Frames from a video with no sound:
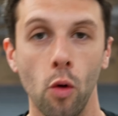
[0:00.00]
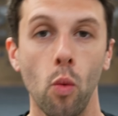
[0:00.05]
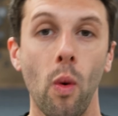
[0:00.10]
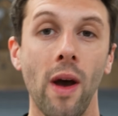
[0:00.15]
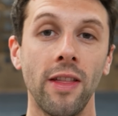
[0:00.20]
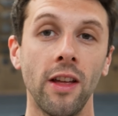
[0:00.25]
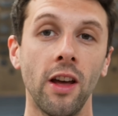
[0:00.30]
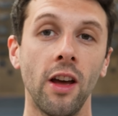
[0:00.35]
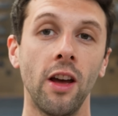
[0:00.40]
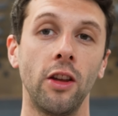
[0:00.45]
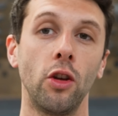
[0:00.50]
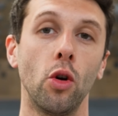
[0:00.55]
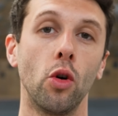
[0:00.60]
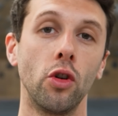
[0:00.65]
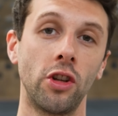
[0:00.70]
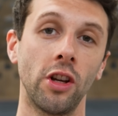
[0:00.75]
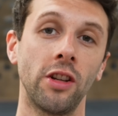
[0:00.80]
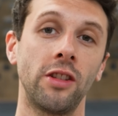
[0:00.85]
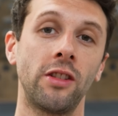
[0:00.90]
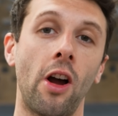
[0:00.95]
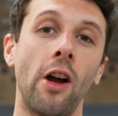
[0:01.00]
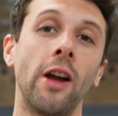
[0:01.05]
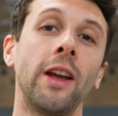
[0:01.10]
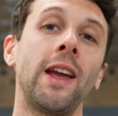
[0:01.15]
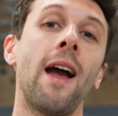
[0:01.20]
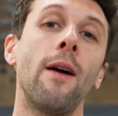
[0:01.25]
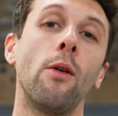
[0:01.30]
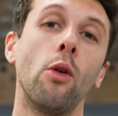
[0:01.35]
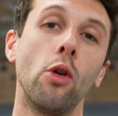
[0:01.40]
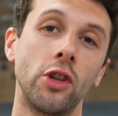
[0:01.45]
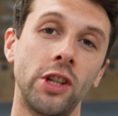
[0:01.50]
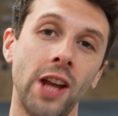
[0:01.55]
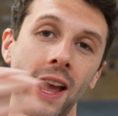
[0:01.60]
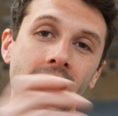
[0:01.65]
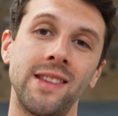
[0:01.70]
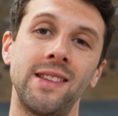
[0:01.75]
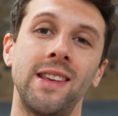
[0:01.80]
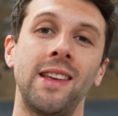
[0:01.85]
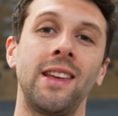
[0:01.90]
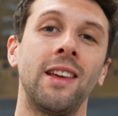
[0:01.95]
Whether you're just starting out or
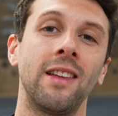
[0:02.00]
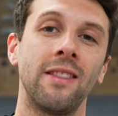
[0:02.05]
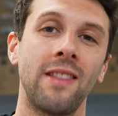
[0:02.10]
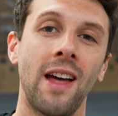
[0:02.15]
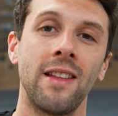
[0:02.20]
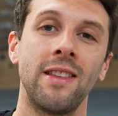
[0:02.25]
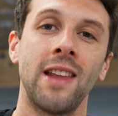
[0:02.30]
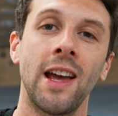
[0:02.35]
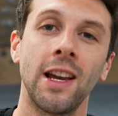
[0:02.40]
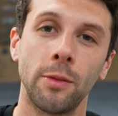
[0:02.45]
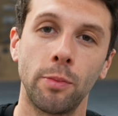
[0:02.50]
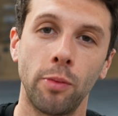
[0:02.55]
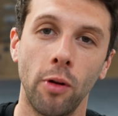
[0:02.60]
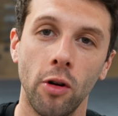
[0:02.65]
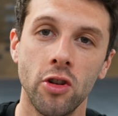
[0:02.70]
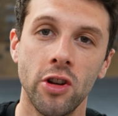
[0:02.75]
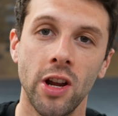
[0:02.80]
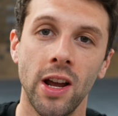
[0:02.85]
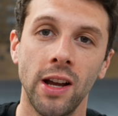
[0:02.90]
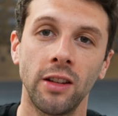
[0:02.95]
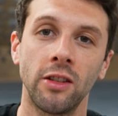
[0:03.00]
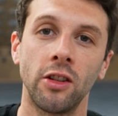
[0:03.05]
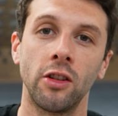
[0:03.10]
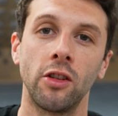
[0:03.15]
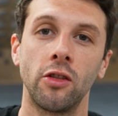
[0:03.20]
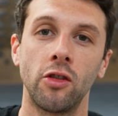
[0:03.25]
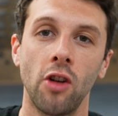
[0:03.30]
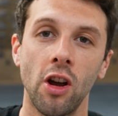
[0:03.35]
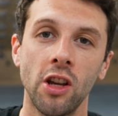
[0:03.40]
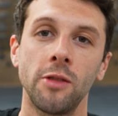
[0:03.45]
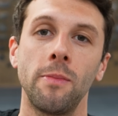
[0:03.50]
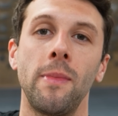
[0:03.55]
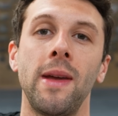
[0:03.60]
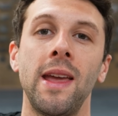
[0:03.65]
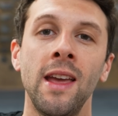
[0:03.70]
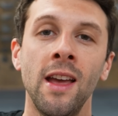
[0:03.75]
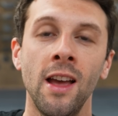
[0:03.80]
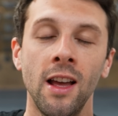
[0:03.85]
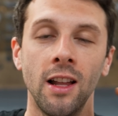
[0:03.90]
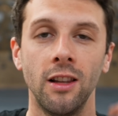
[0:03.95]
chasing that next project, trust
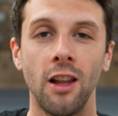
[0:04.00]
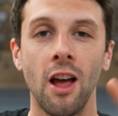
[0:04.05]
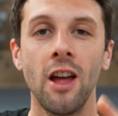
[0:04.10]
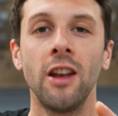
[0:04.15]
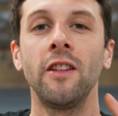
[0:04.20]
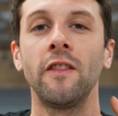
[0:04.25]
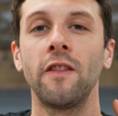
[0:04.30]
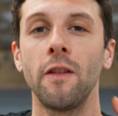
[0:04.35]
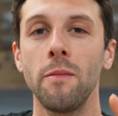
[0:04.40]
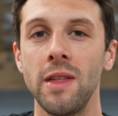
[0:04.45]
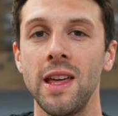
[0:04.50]
me, learning from